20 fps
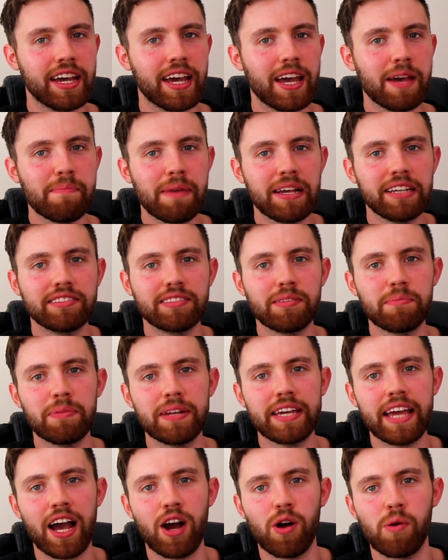it may
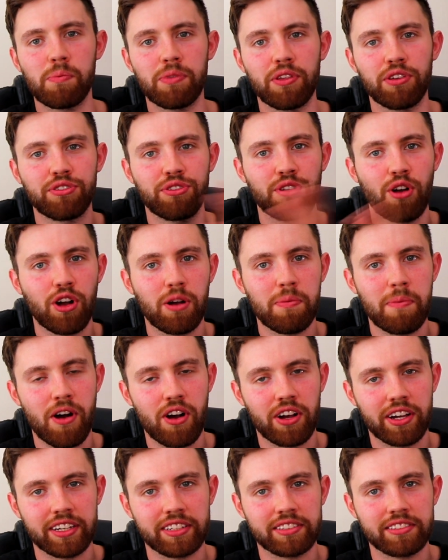simply help the stock
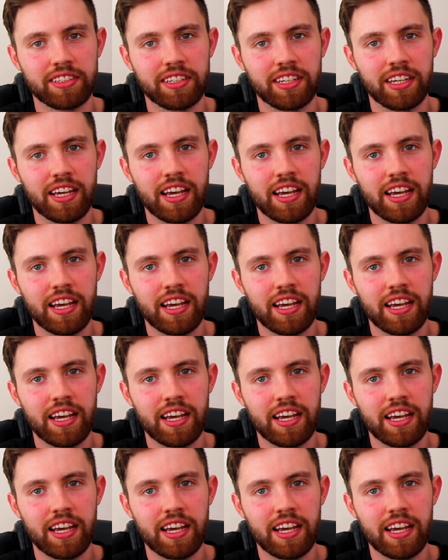market.